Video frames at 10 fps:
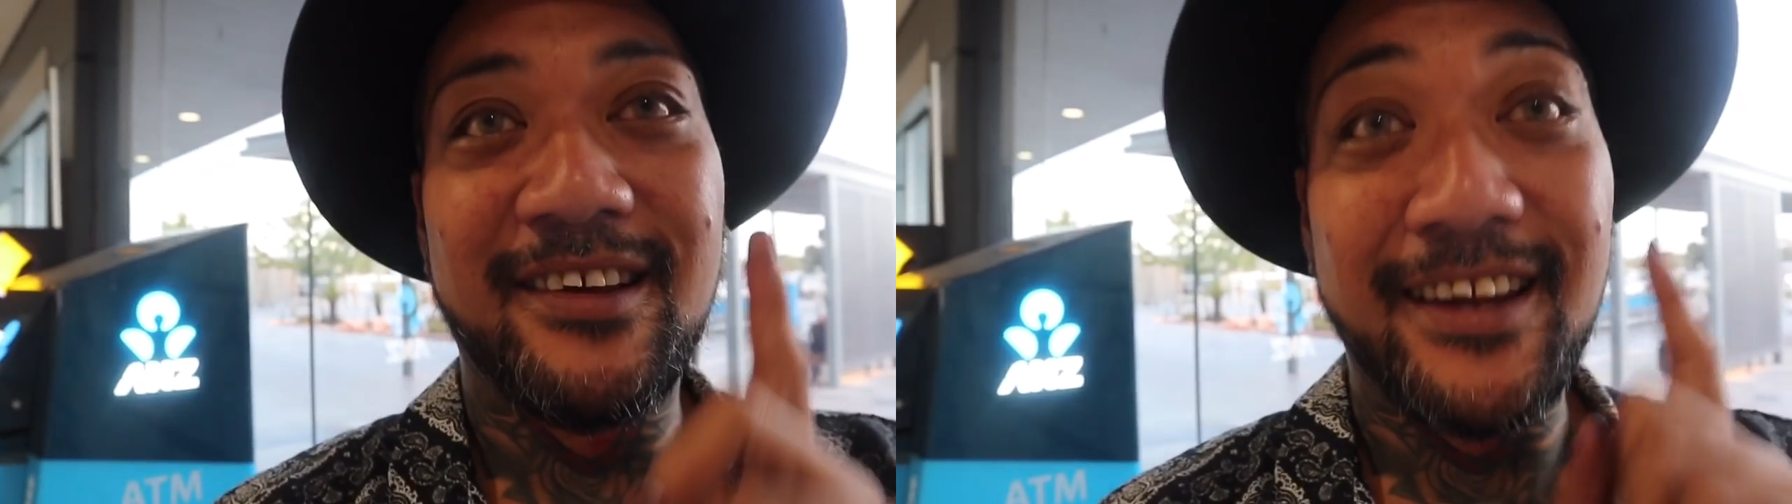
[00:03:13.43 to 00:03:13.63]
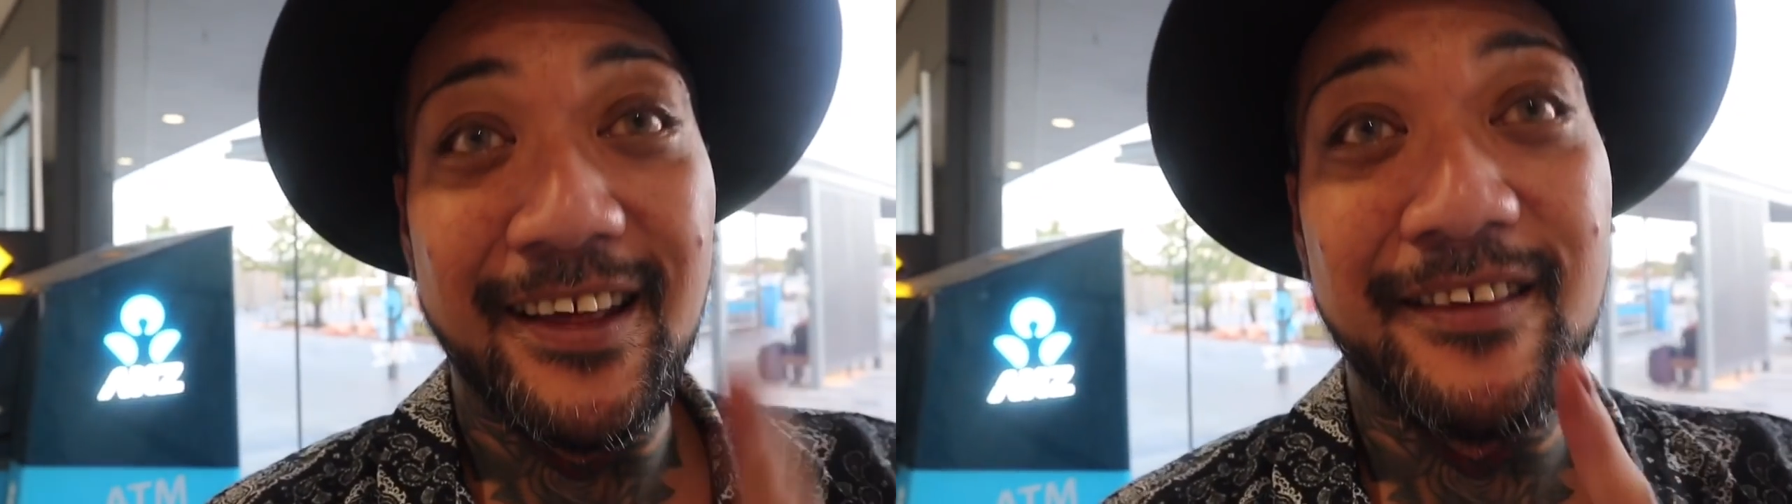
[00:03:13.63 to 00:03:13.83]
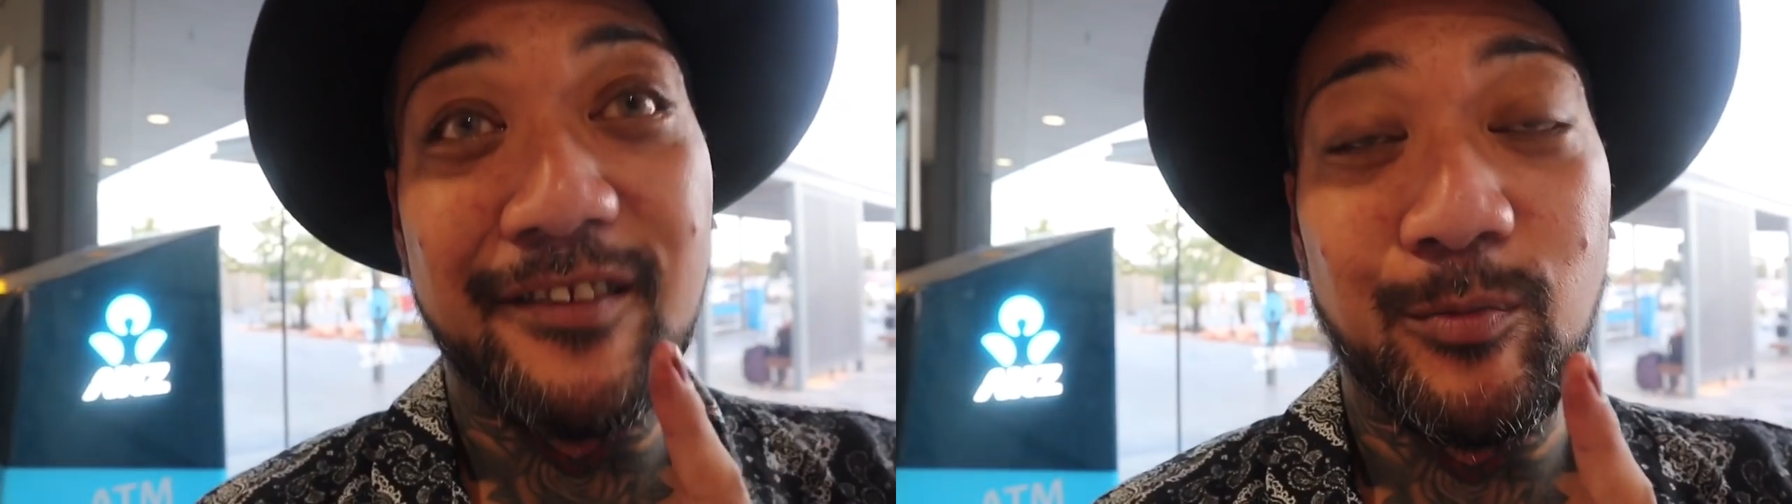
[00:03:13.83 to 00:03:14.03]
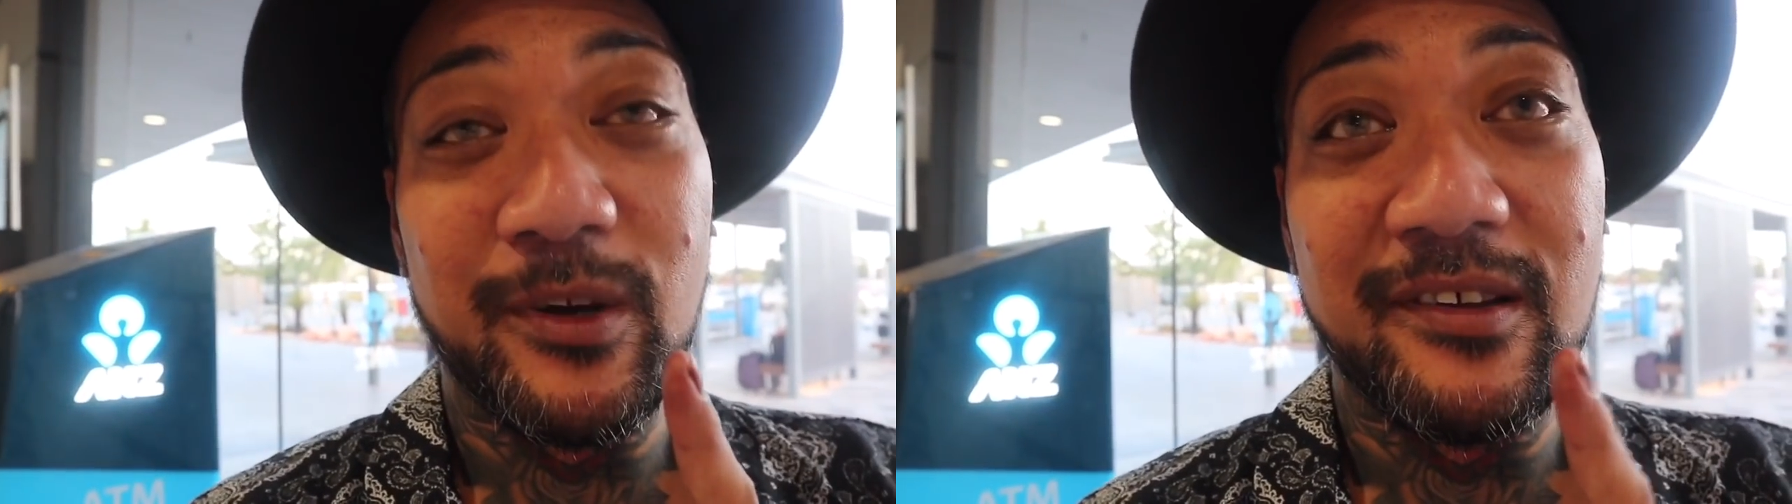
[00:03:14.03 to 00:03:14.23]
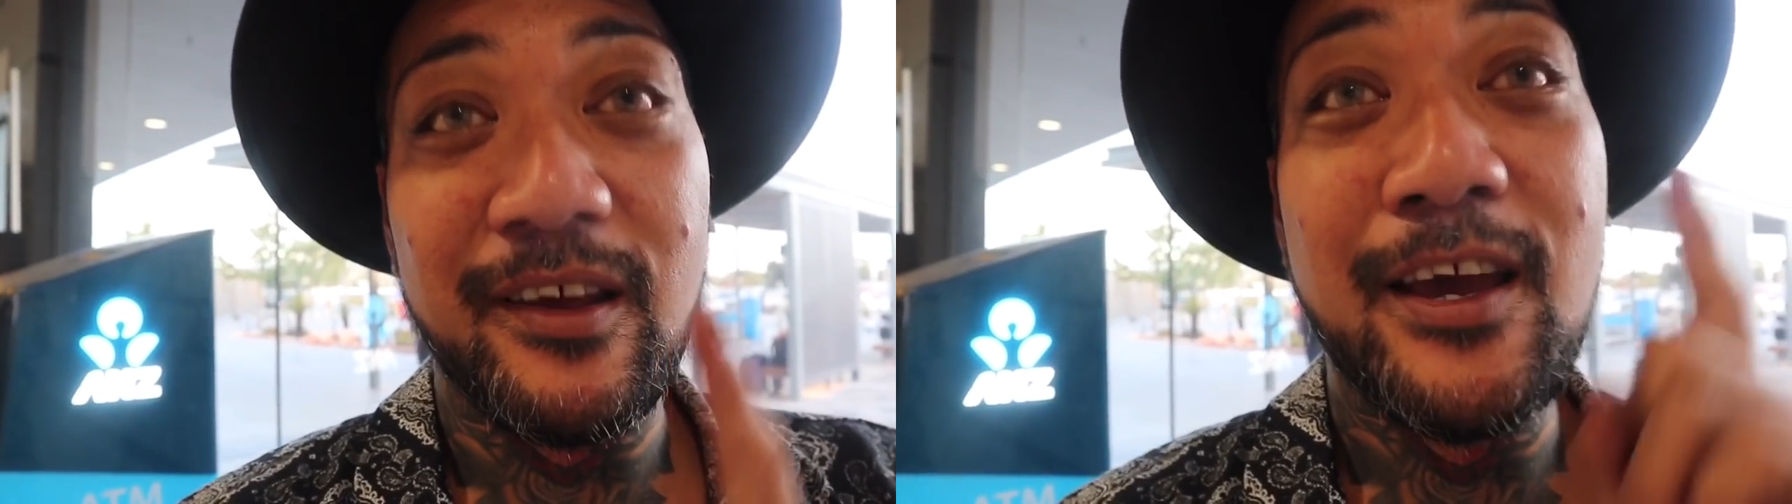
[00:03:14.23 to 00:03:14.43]
Another tip
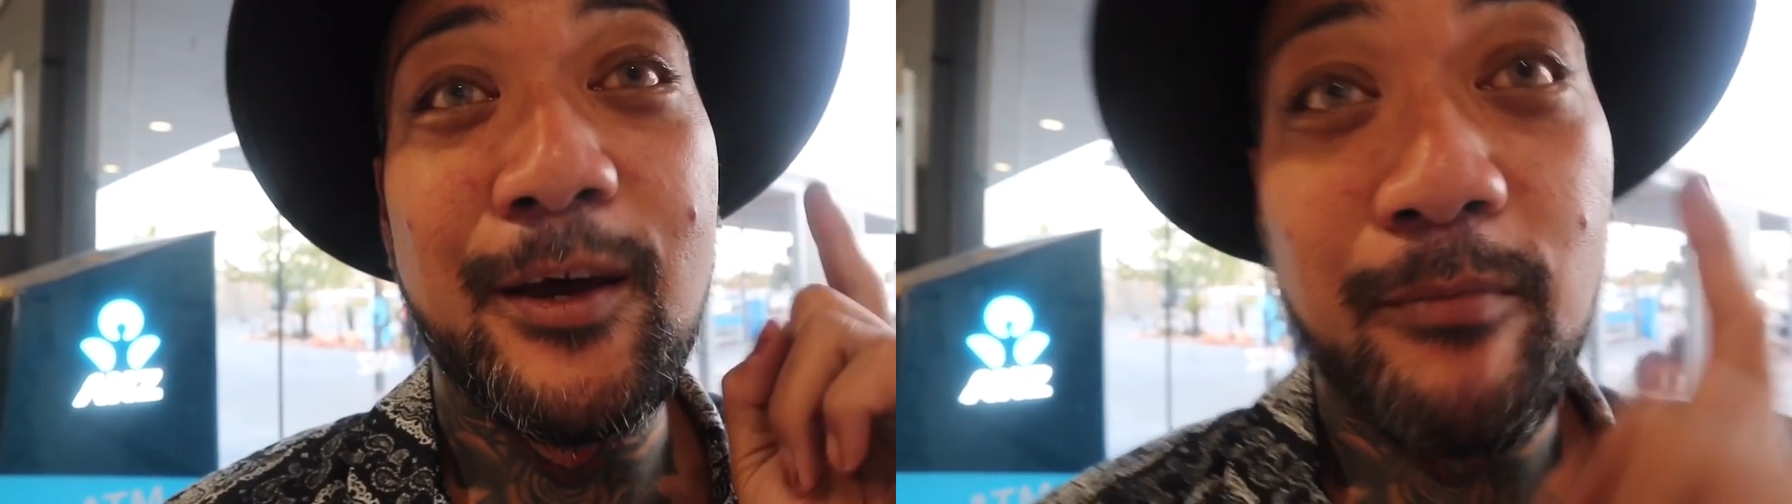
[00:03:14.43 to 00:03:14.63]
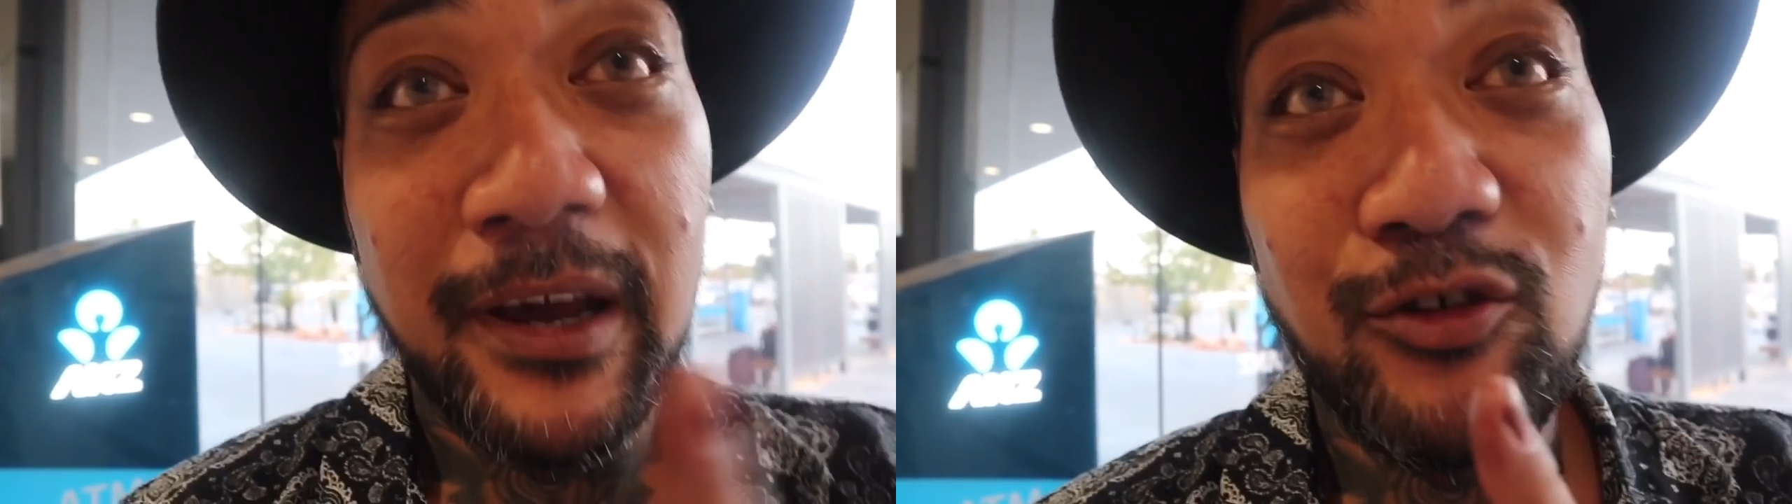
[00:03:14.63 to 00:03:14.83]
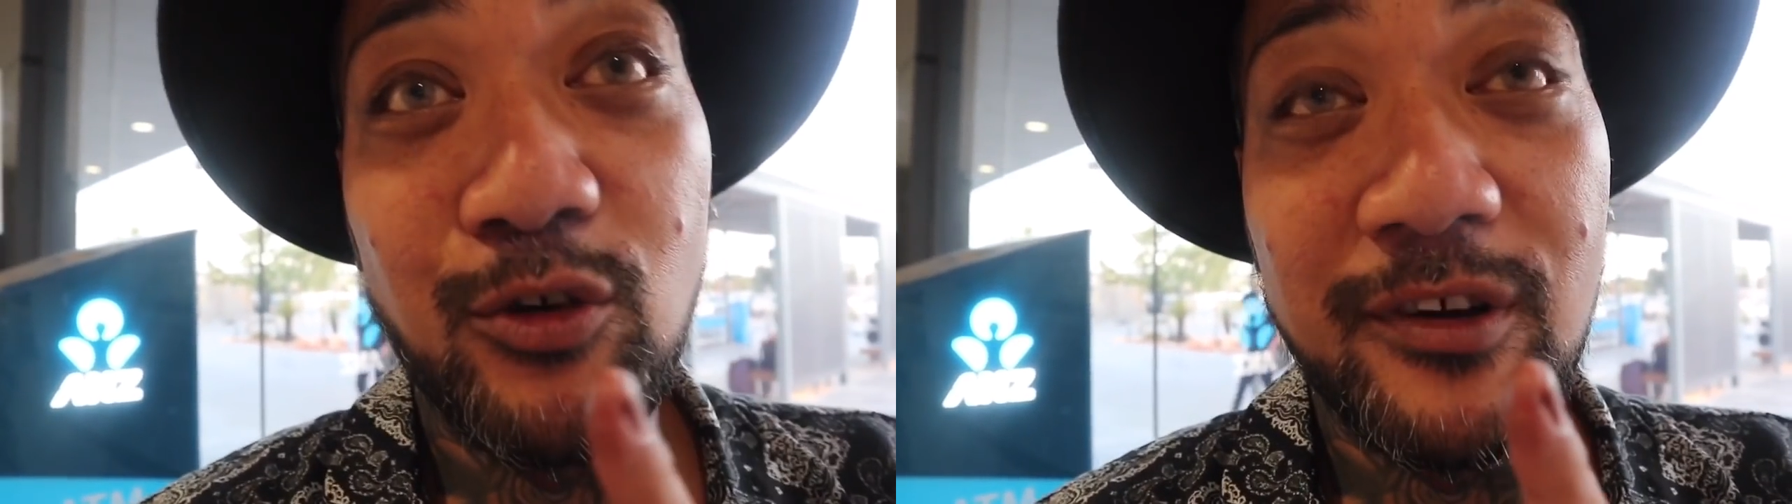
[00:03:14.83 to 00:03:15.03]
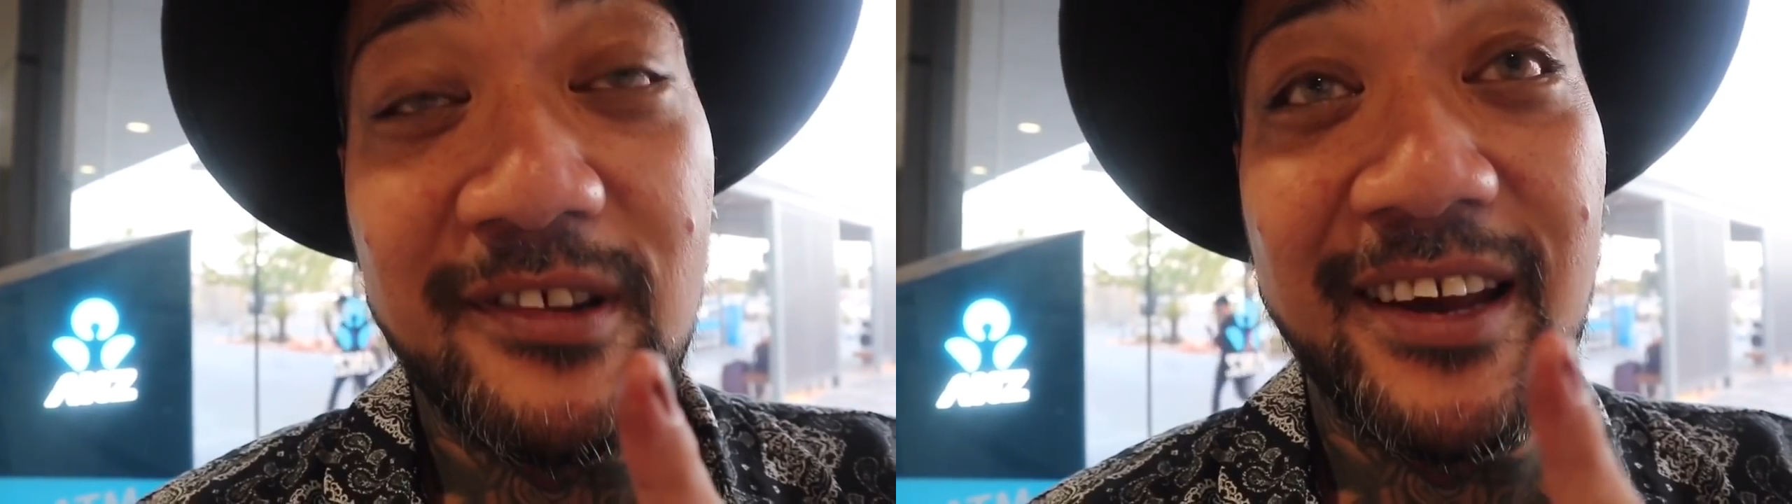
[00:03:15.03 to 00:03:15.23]
is make sure you